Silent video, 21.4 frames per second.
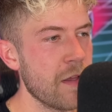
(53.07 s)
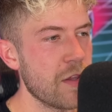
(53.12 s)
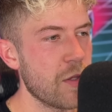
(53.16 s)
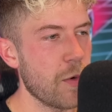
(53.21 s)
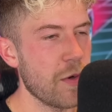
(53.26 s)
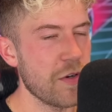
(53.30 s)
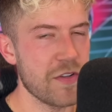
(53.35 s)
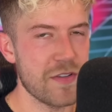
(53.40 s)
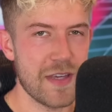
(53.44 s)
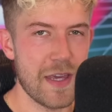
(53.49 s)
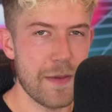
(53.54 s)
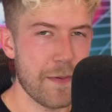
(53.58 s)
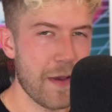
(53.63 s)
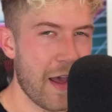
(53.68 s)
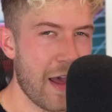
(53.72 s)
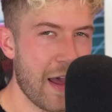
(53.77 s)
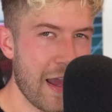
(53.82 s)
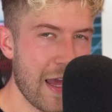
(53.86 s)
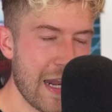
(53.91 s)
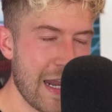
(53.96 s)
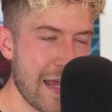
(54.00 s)
Do I just keep it
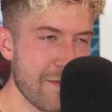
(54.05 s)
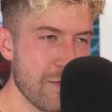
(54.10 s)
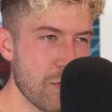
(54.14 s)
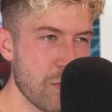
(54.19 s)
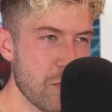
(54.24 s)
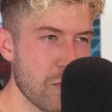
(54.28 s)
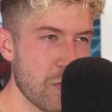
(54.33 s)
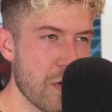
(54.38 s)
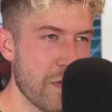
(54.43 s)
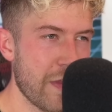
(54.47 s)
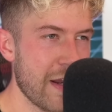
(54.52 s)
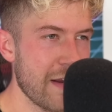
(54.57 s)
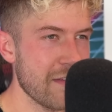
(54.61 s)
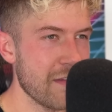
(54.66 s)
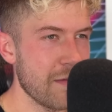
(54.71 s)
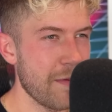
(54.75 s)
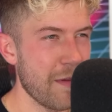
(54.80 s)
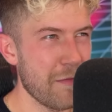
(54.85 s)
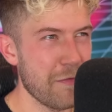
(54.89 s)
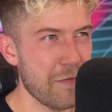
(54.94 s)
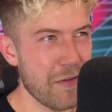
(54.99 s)
high level and then
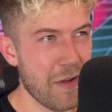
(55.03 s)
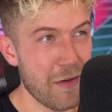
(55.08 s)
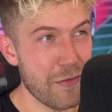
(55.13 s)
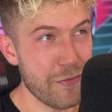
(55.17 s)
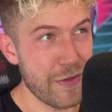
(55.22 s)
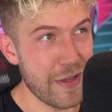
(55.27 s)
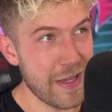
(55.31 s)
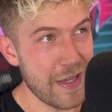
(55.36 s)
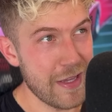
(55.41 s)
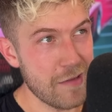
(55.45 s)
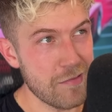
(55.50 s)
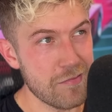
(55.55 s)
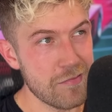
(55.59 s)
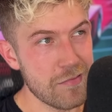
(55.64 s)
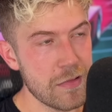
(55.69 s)
it's a bit fluffy?